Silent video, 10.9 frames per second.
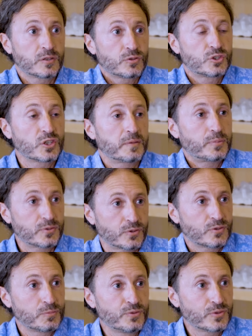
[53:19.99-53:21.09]
you jump. You know,
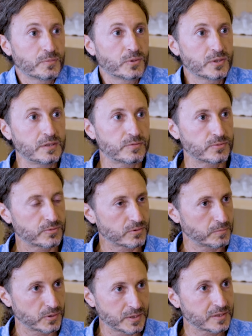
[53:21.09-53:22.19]
you move your body. Mm-hmm.
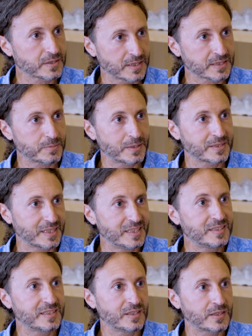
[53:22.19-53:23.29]
Your body is gonna expand. It's
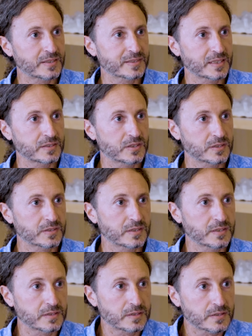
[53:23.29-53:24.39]
easier than just uh,
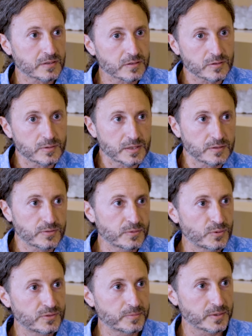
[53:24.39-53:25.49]
you know doing a few
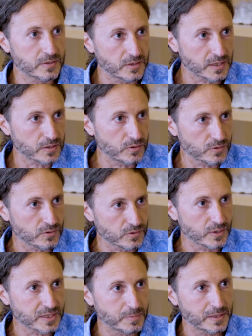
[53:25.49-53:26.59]
movements. Like you, you
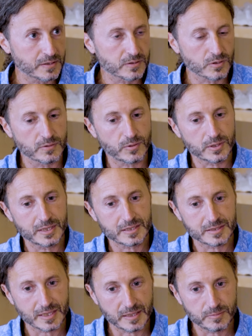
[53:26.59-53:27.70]
expand. Yeah. So the vortex
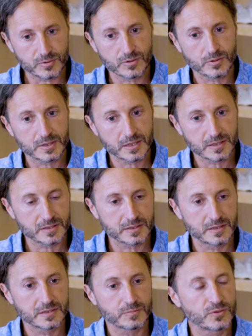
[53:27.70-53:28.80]
it helps you creating this
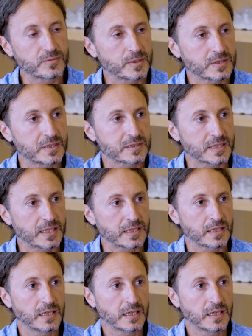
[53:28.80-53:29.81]
this movement inside,